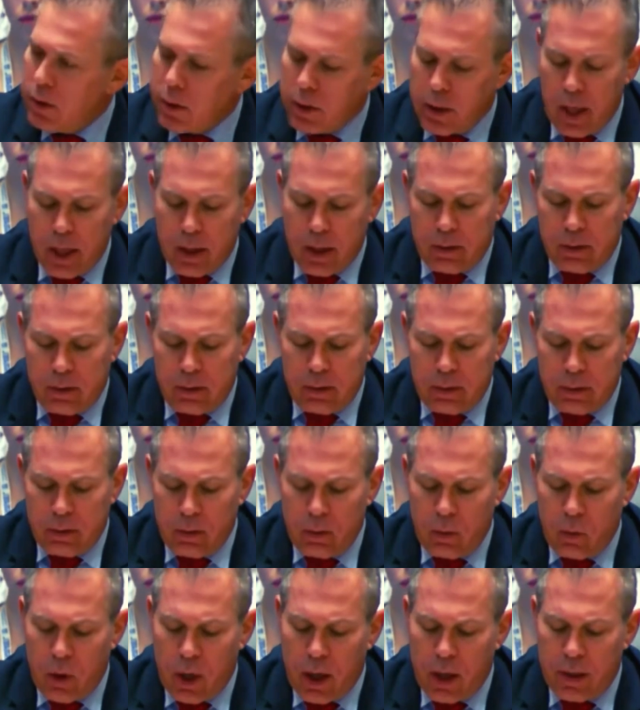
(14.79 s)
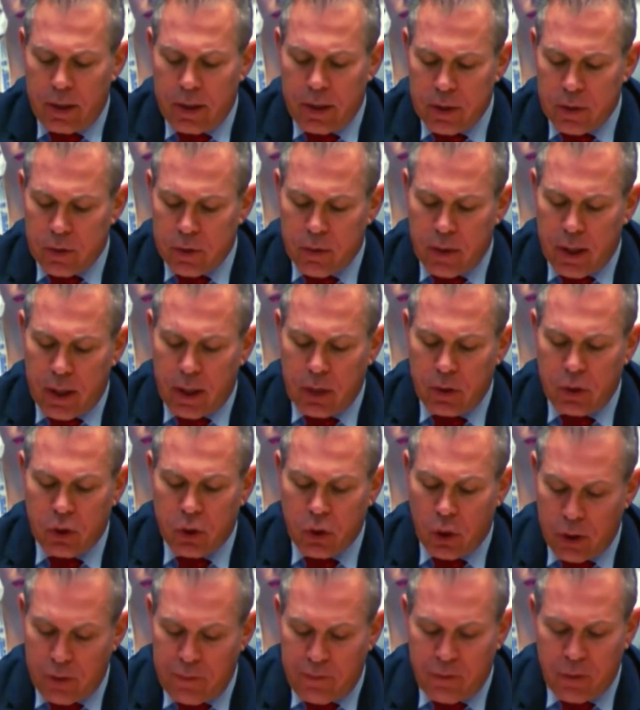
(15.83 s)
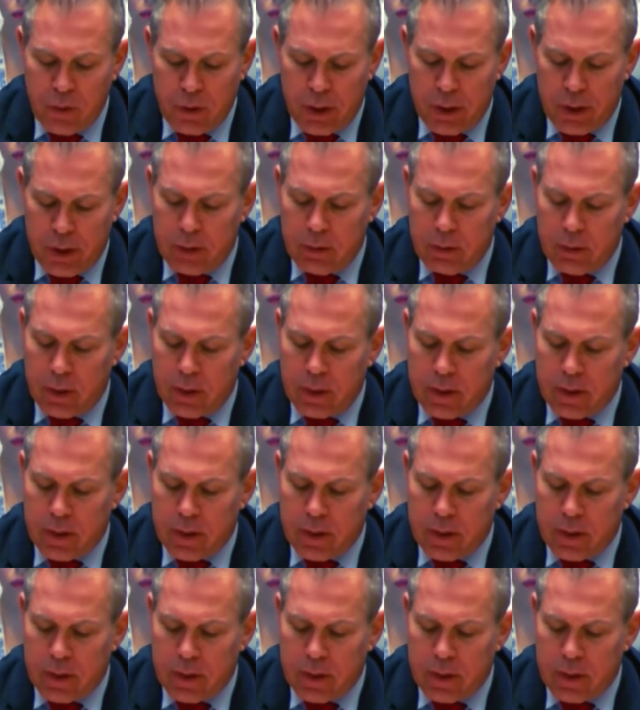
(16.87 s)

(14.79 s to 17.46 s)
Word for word: Yet, while Israel joyfully